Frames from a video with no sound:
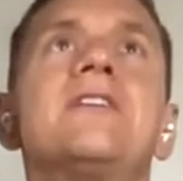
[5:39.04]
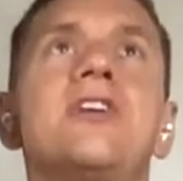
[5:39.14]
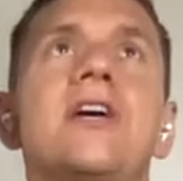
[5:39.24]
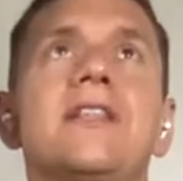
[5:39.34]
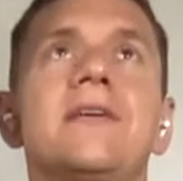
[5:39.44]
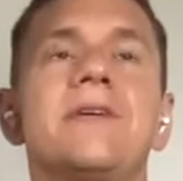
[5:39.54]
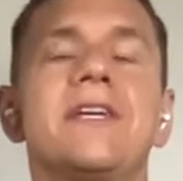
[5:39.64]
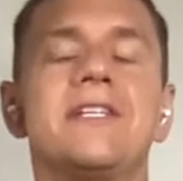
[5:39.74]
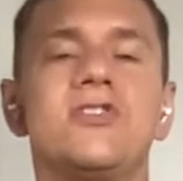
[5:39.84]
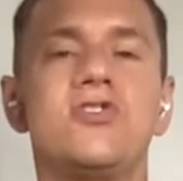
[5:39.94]
gently
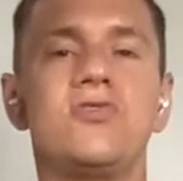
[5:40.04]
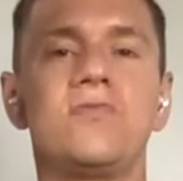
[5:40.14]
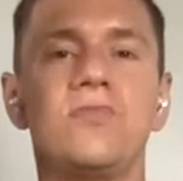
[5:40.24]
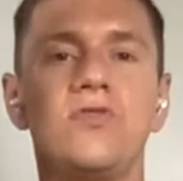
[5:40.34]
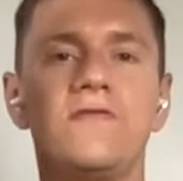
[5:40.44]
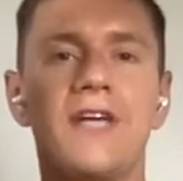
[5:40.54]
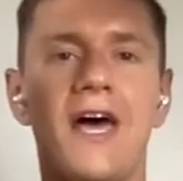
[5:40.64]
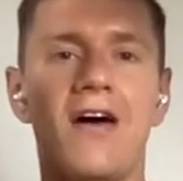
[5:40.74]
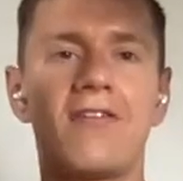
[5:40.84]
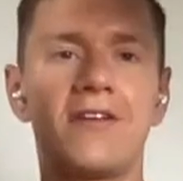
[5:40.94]
begin to move
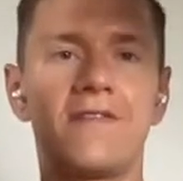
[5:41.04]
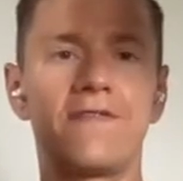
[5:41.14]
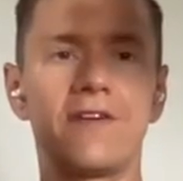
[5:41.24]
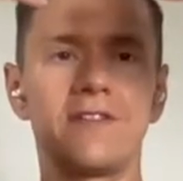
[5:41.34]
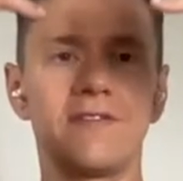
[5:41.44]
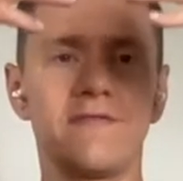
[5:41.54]
down in front